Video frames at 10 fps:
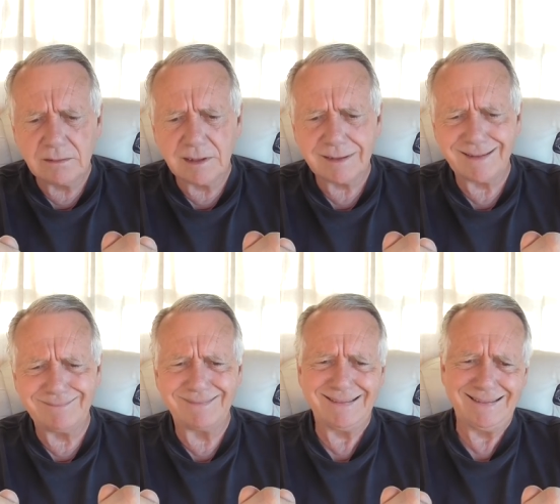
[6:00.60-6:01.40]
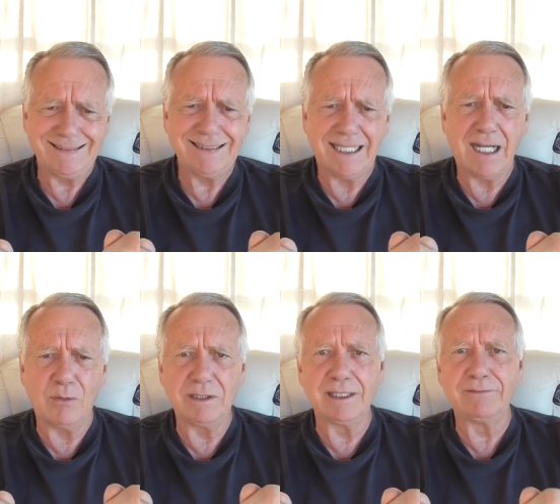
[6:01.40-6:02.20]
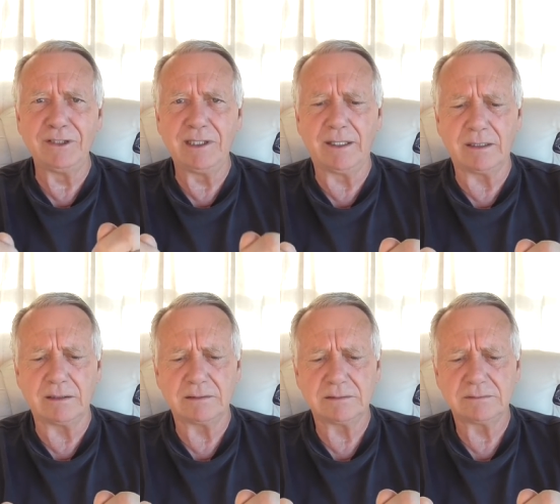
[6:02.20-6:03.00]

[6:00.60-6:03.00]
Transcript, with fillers: I said, yeah, we live together.